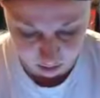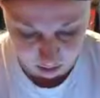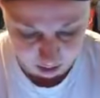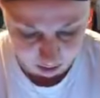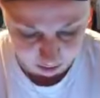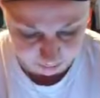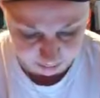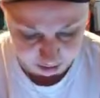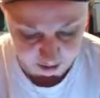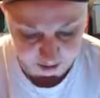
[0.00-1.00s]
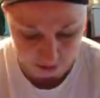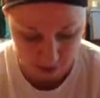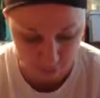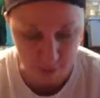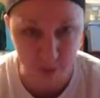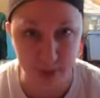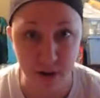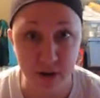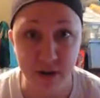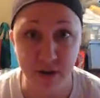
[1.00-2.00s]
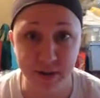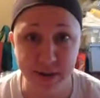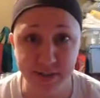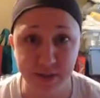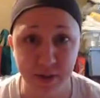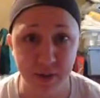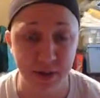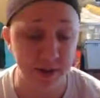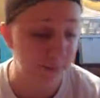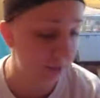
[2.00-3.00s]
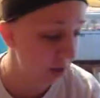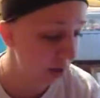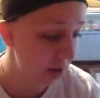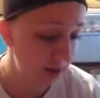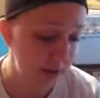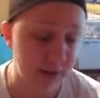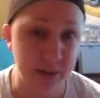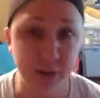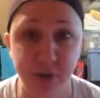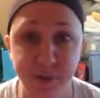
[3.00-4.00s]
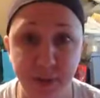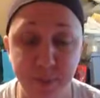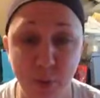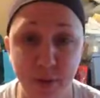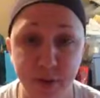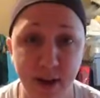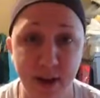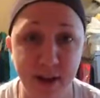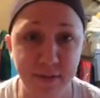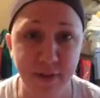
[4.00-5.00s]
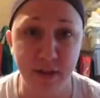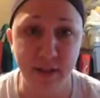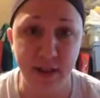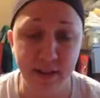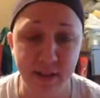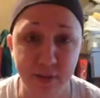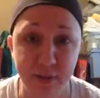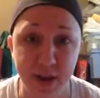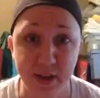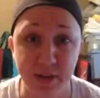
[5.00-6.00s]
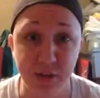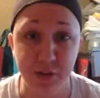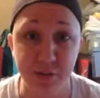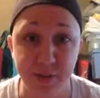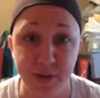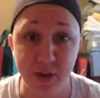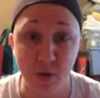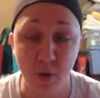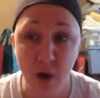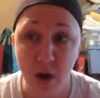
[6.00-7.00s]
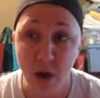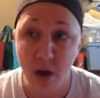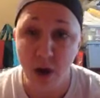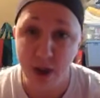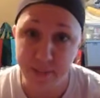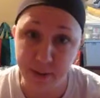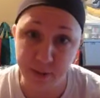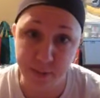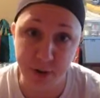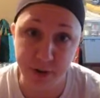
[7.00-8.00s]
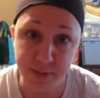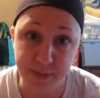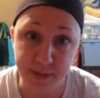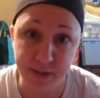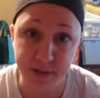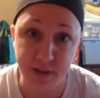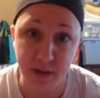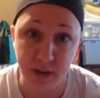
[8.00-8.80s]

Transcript: Let me shut this off really quick. Okay, so this is extremely important. I had felt led the other day to do a video about the mark of the beast,